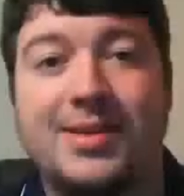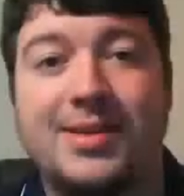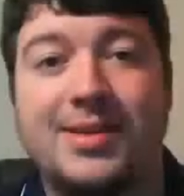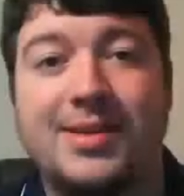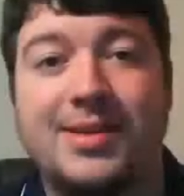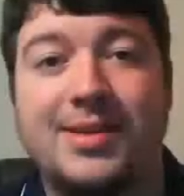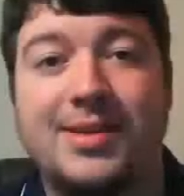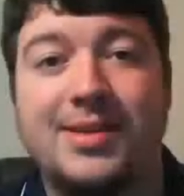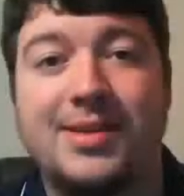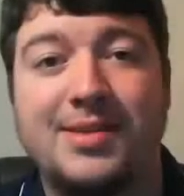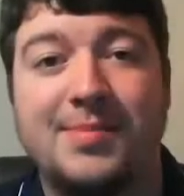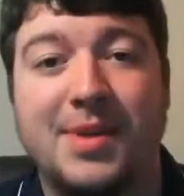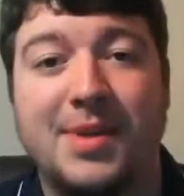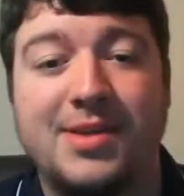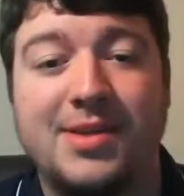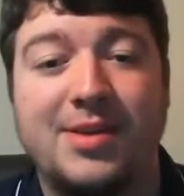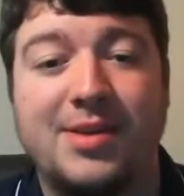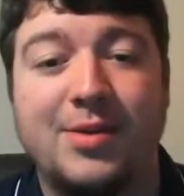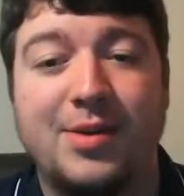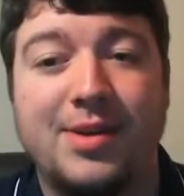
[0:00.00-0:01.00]
This is
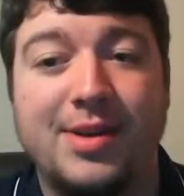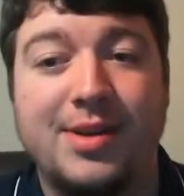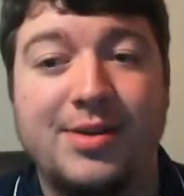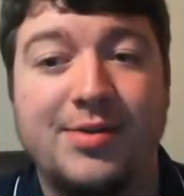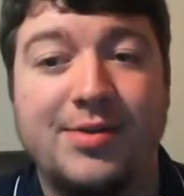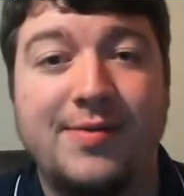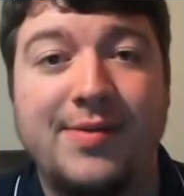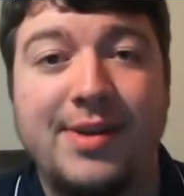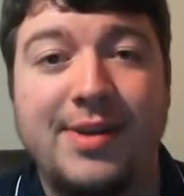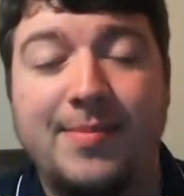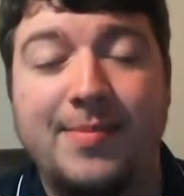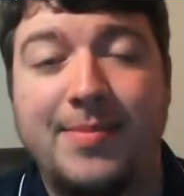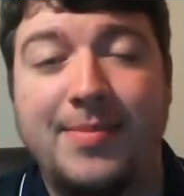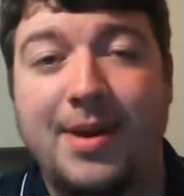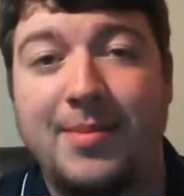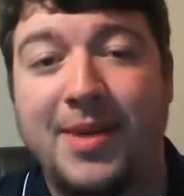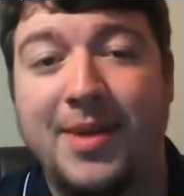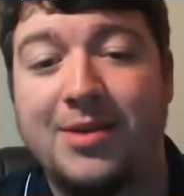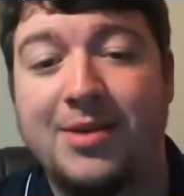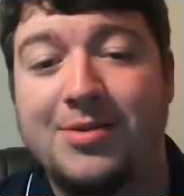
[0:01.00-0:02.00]
Muscular Dystrophy by
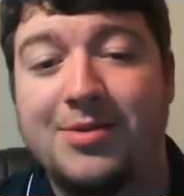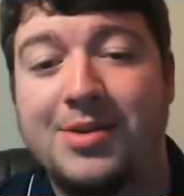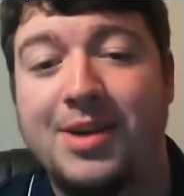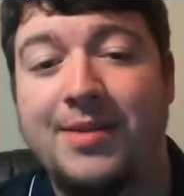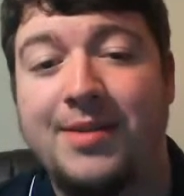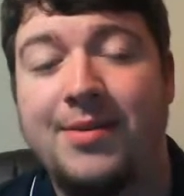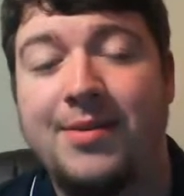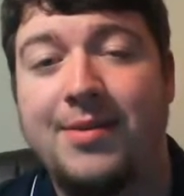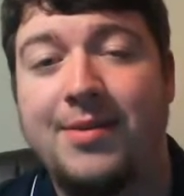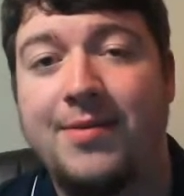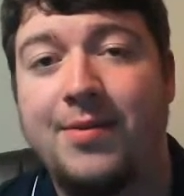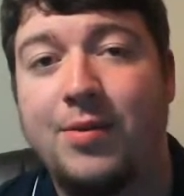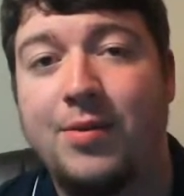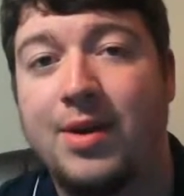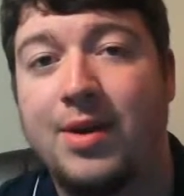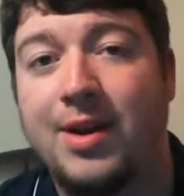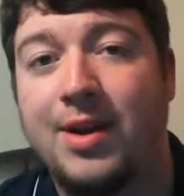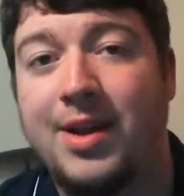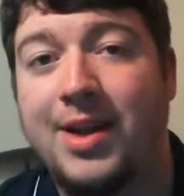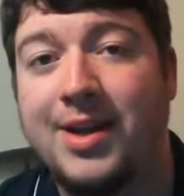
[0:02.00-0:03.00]
Michael Shafer
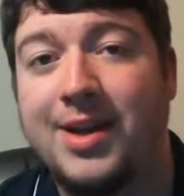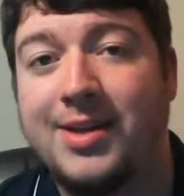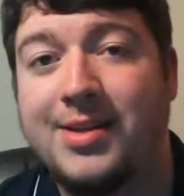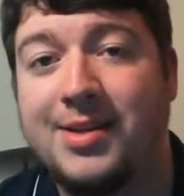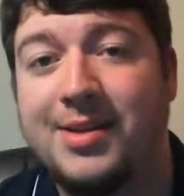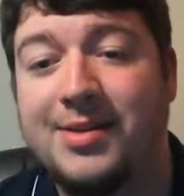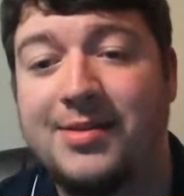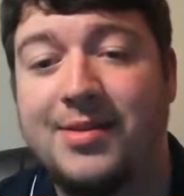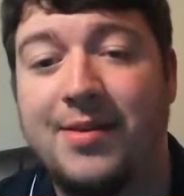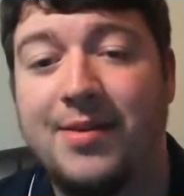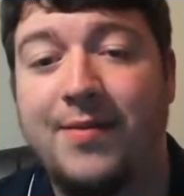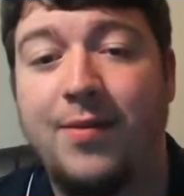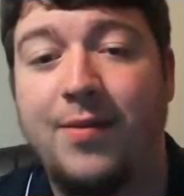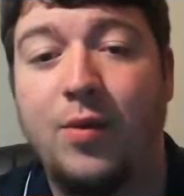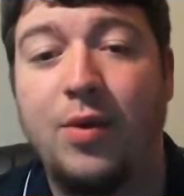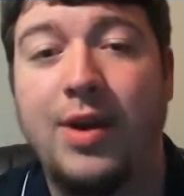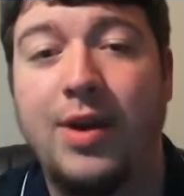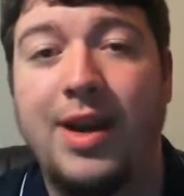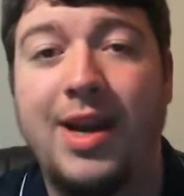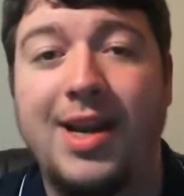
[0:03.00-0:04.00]
for EXS
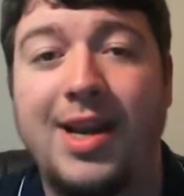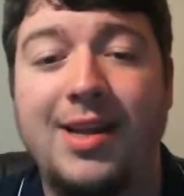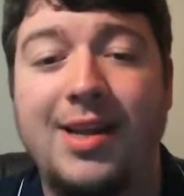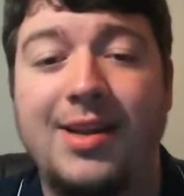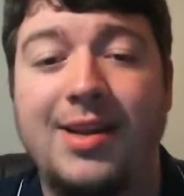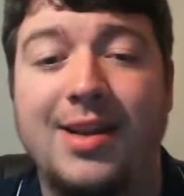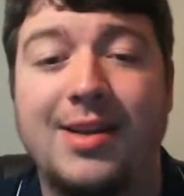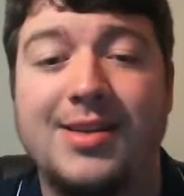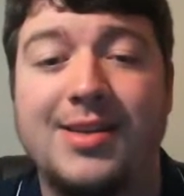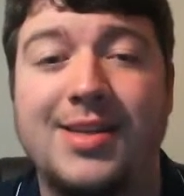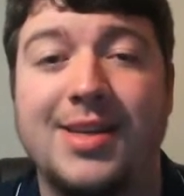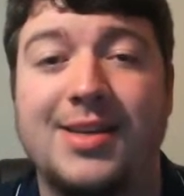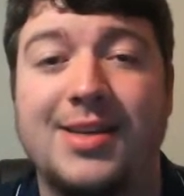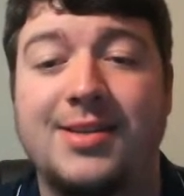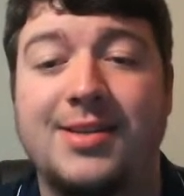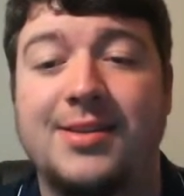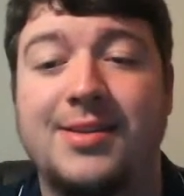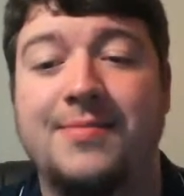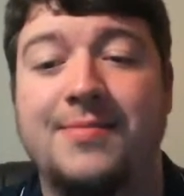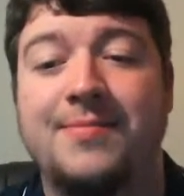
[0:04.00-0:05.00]

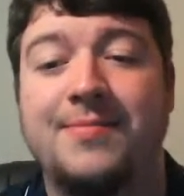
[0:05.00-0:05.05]
486.